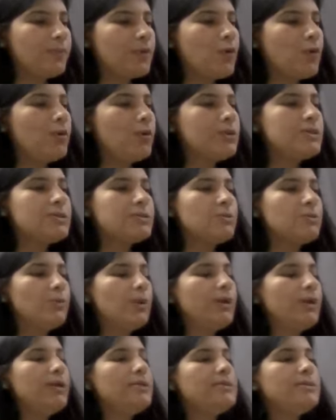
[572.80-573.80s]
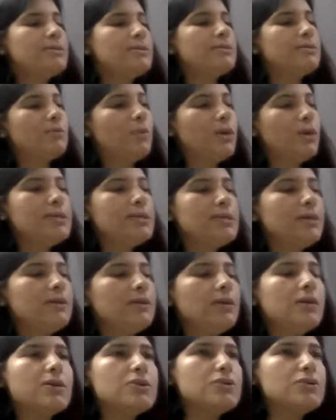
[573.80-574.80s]
courts. One is
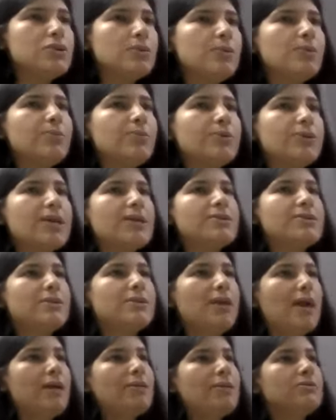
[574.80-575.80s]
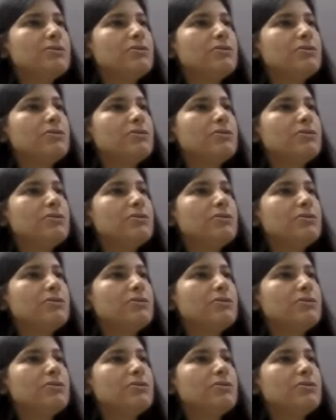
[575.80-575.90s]
under Consumer Protection Act.